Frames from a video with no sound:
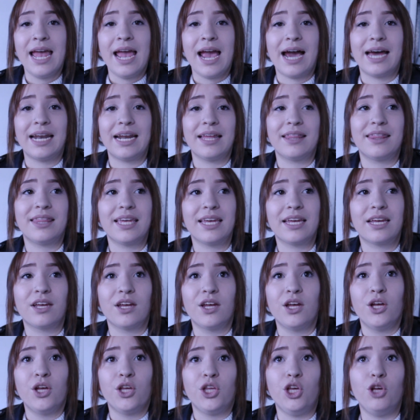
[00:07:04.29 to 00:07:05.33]
And I think
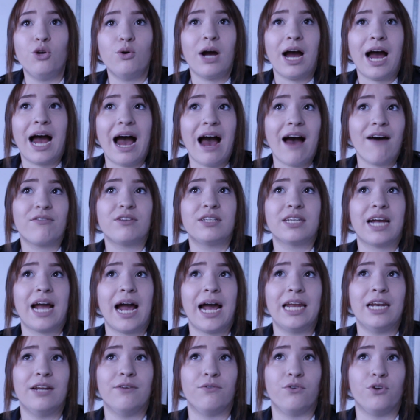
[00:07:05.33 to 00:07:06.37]
you have to
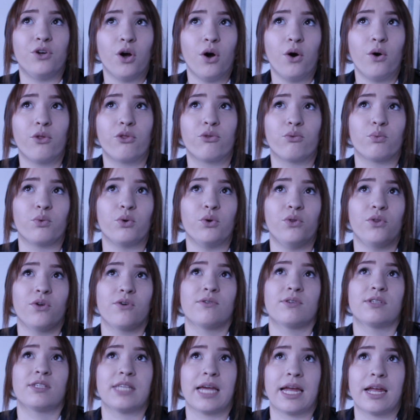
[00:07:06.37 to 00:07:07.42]
kind of go through
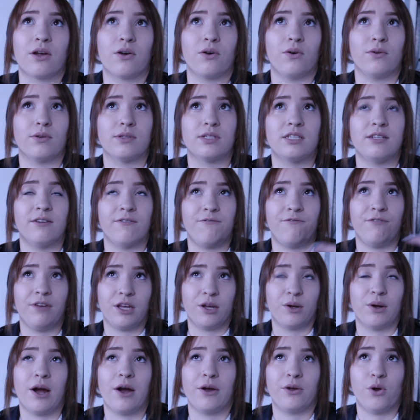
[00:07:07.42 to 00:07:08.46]
those cycles to
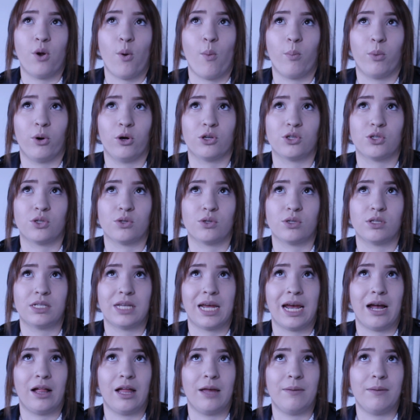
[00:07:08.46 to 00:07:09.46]
figure out your own personal style.